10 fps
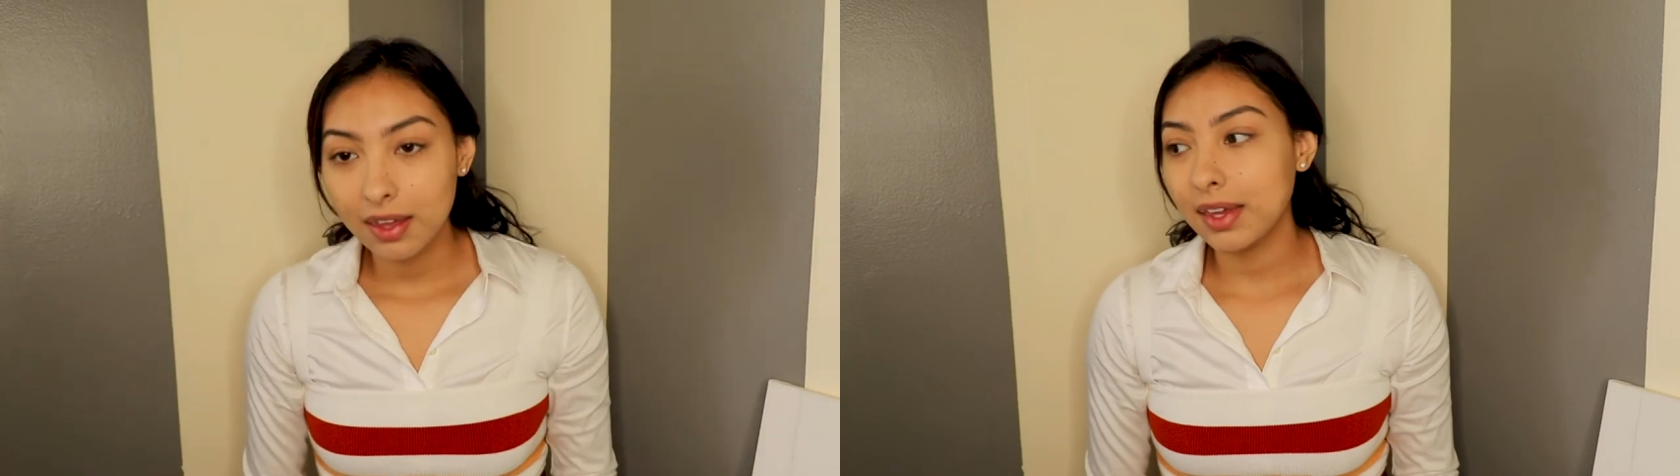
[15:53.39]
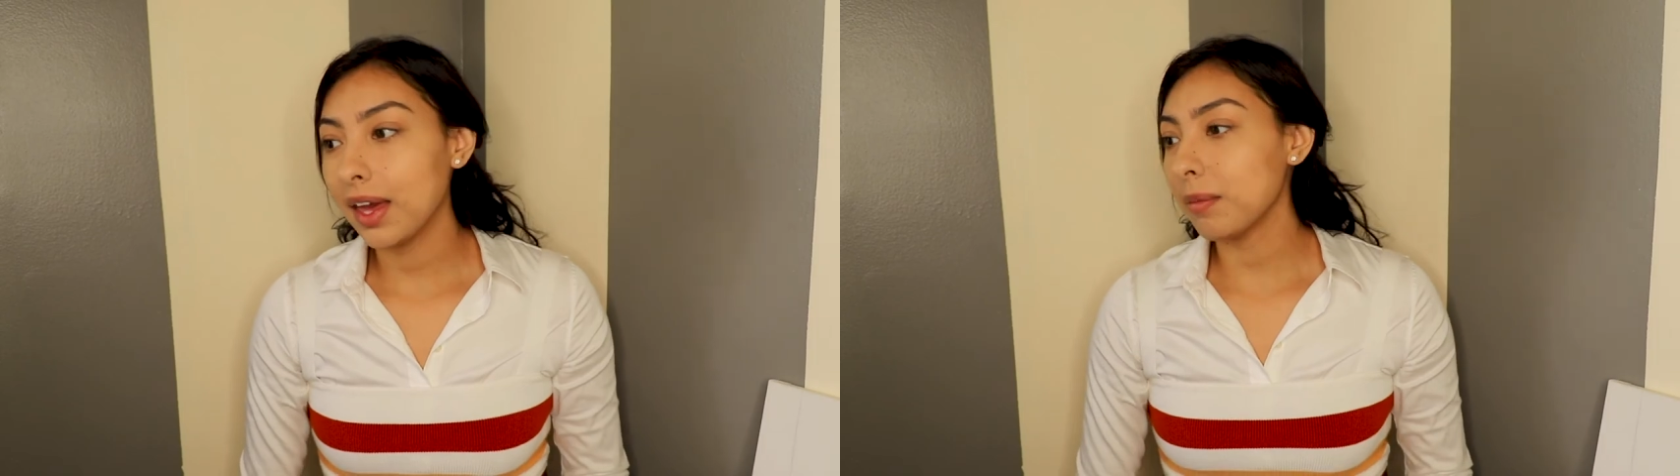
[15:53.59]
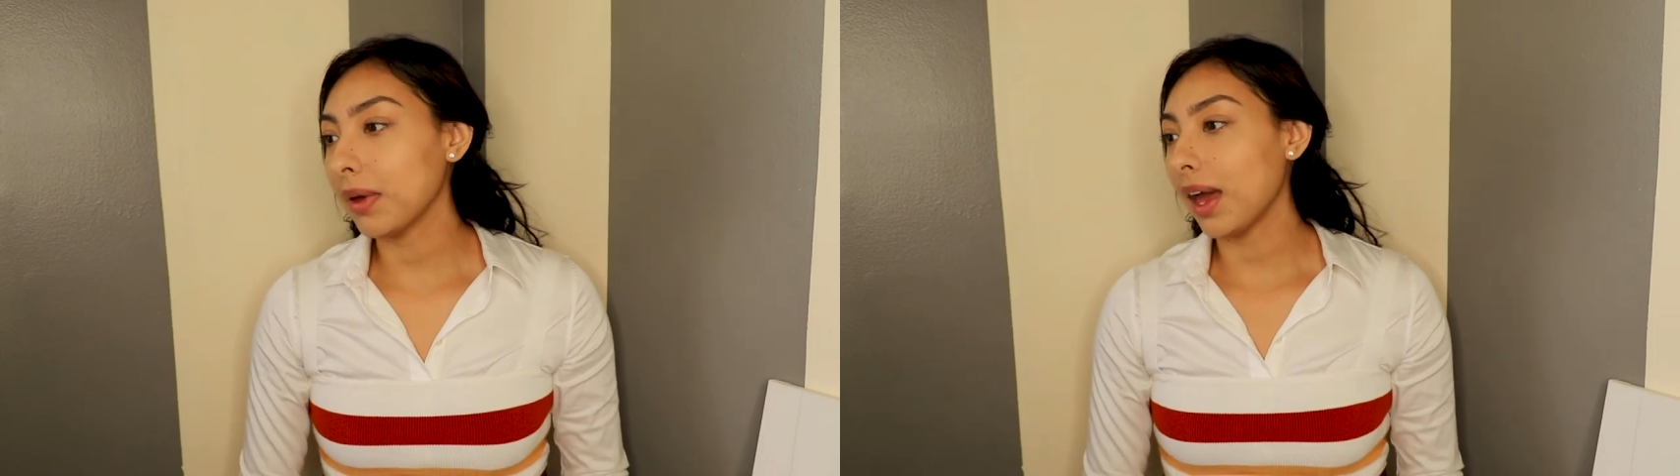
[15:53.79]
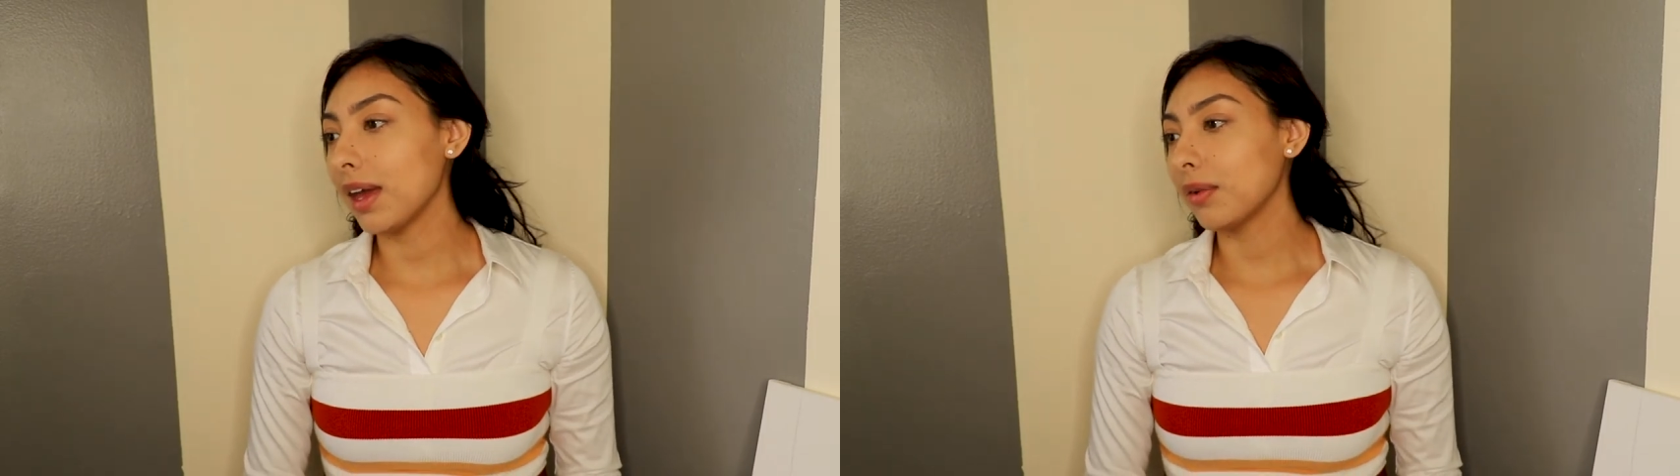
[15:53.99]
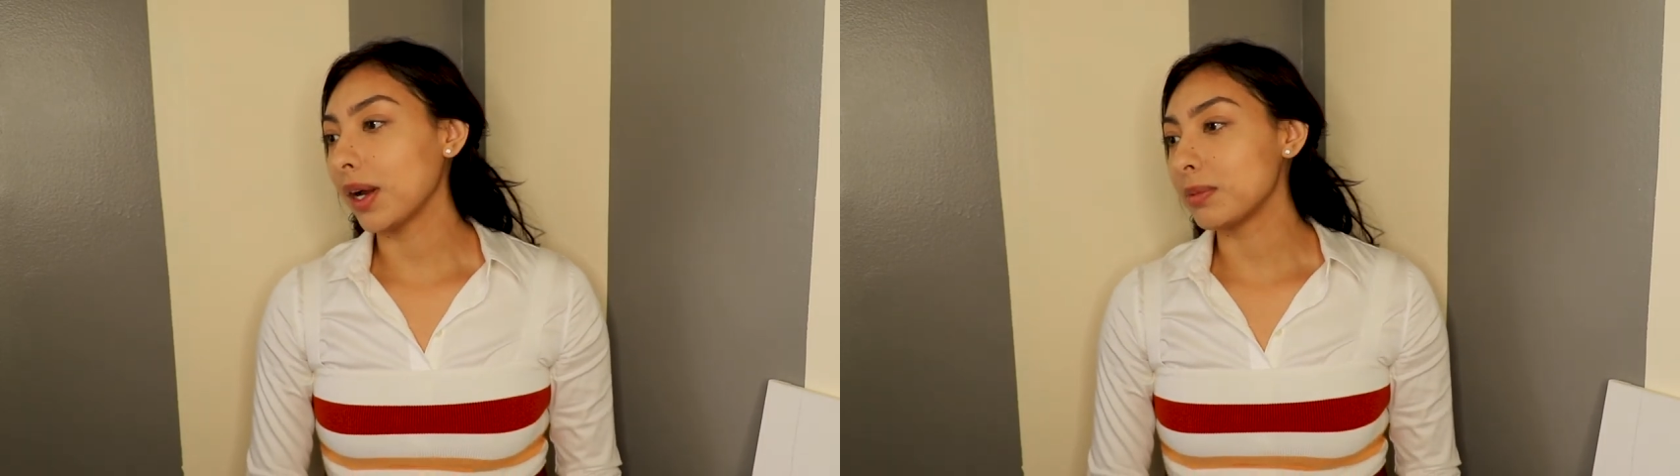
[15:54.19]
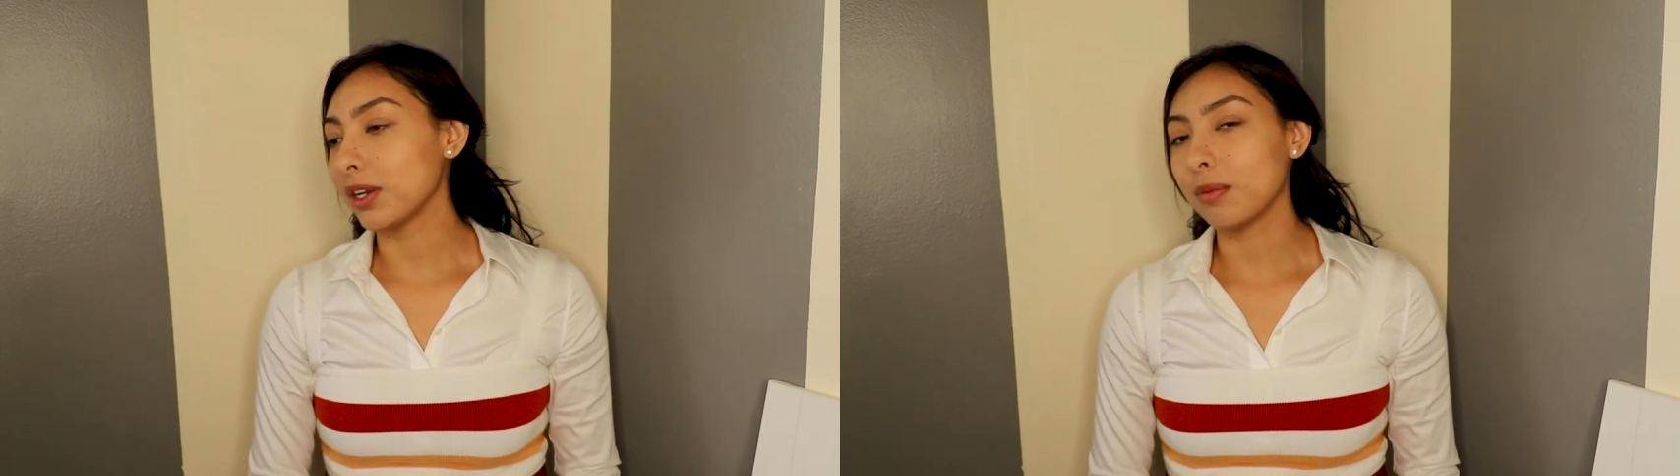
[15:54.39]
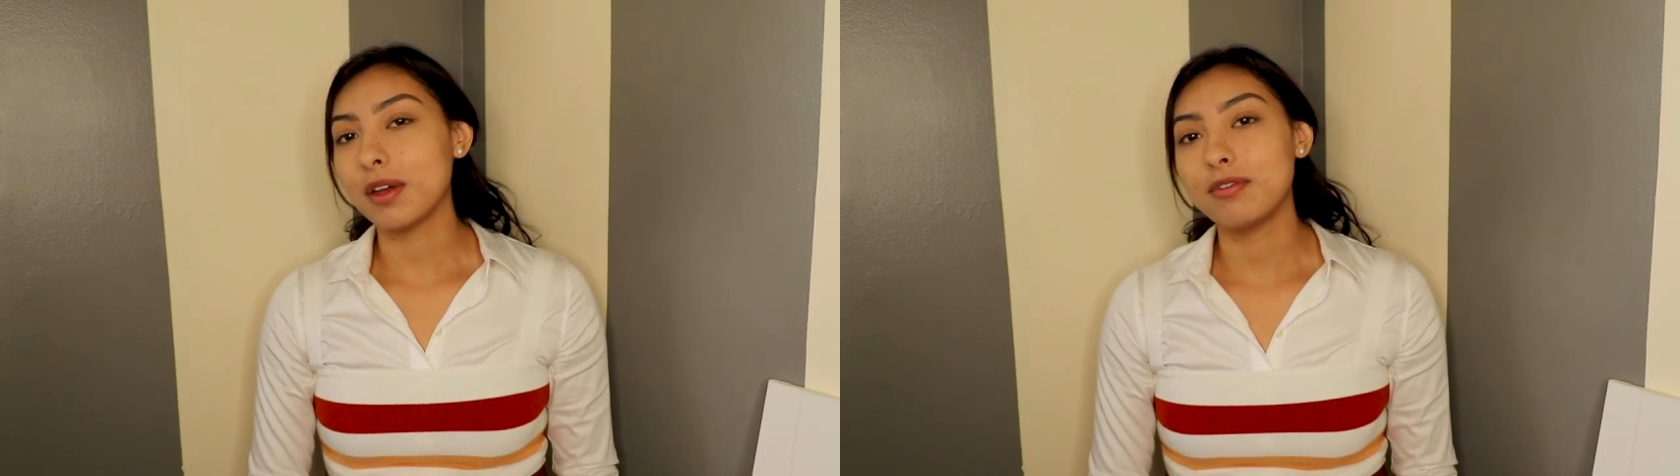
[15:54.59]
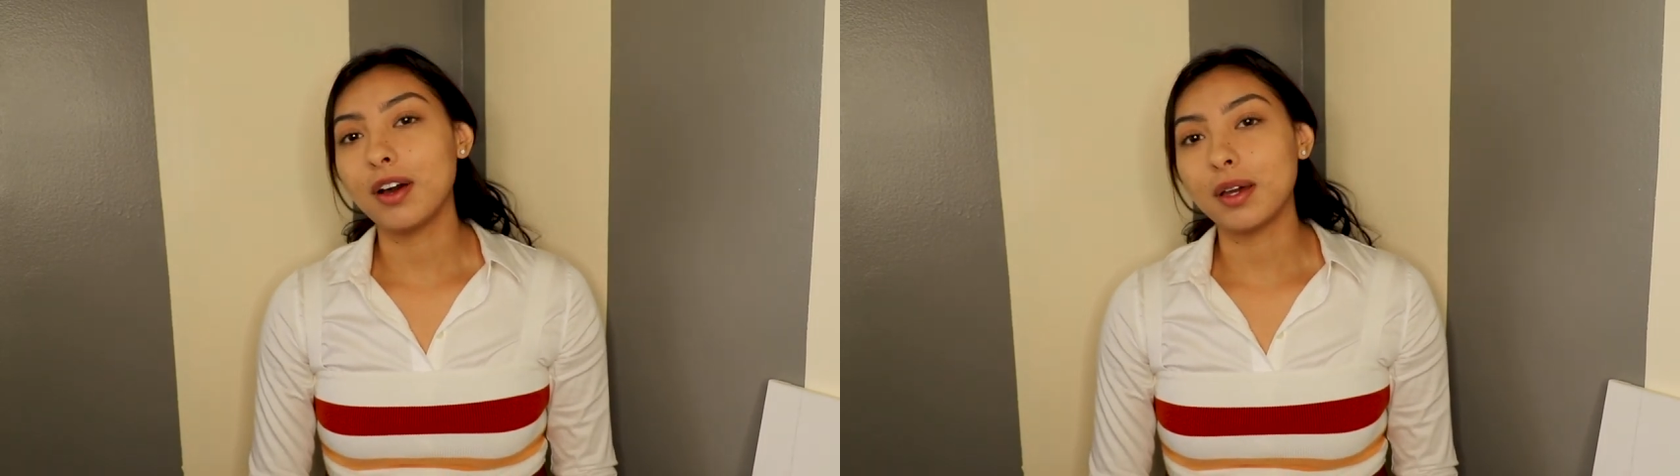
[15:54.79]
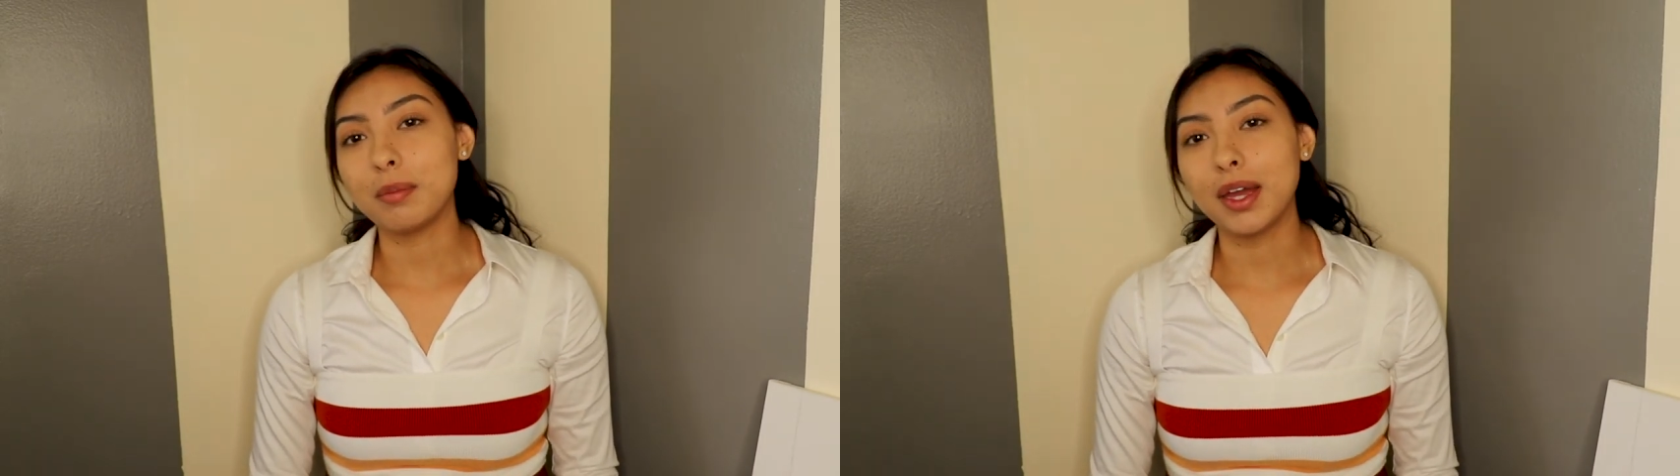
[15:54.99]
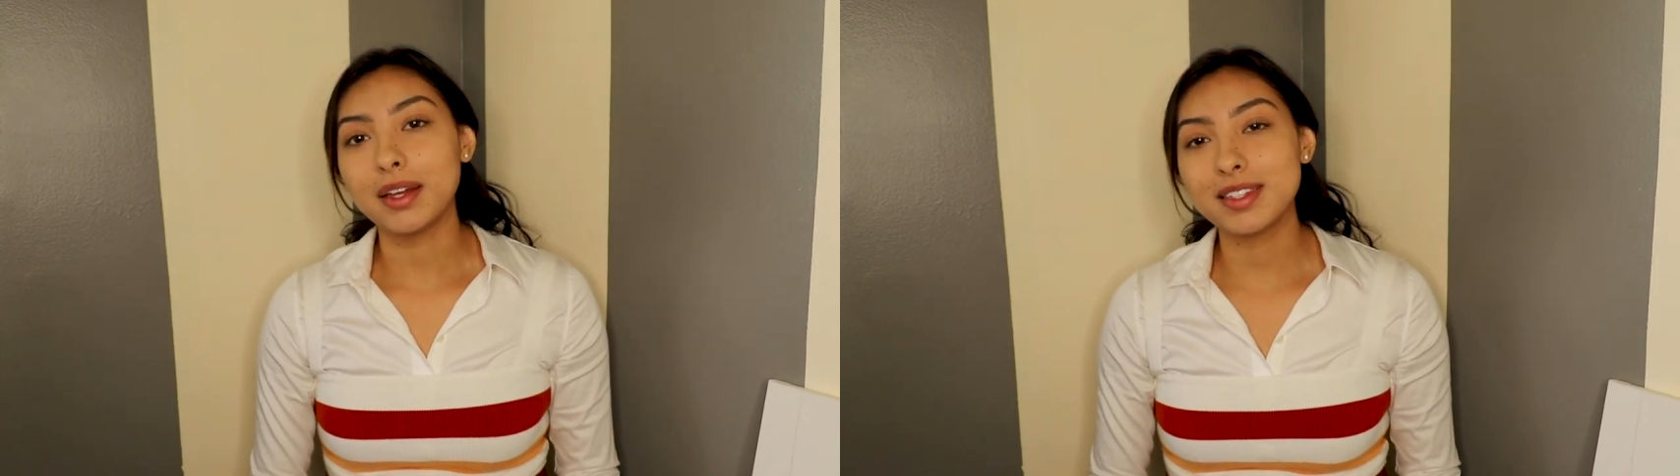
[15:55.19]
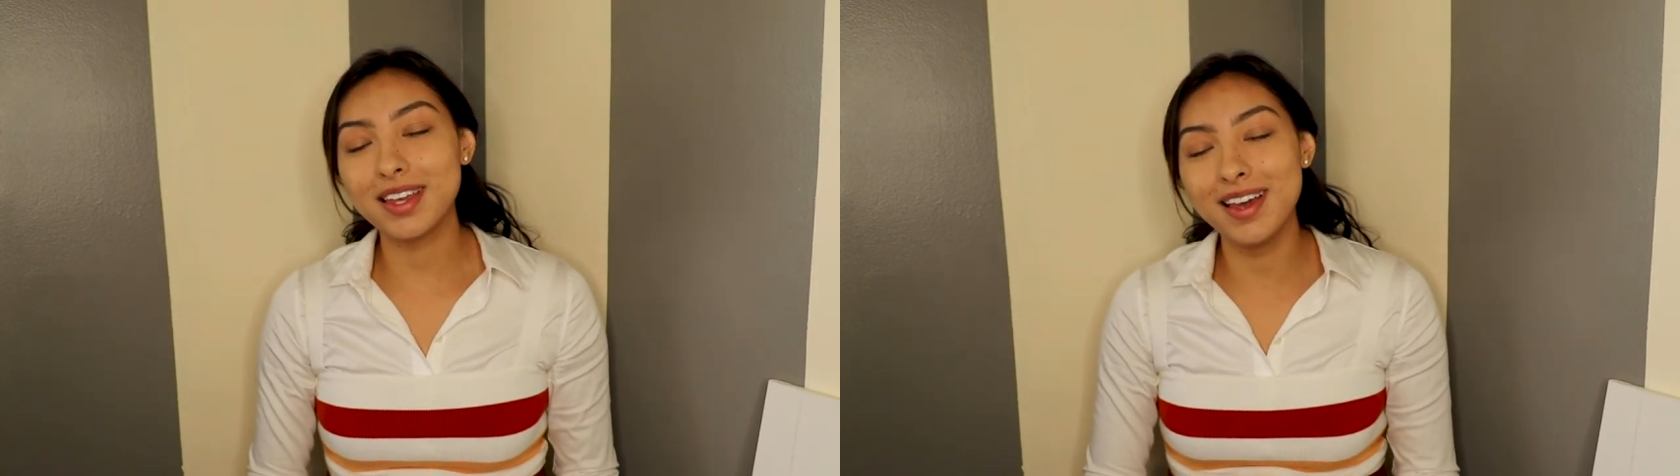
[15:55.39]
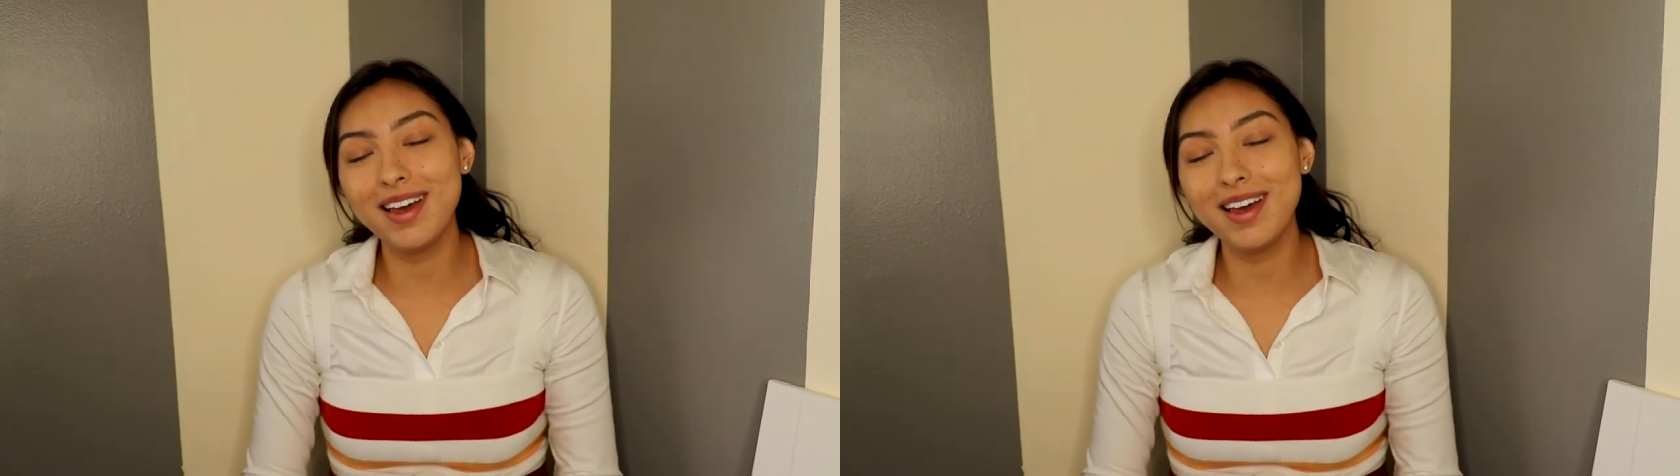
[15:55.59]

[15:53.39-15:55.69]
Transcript: Yep, I wiped it on my fucking pants.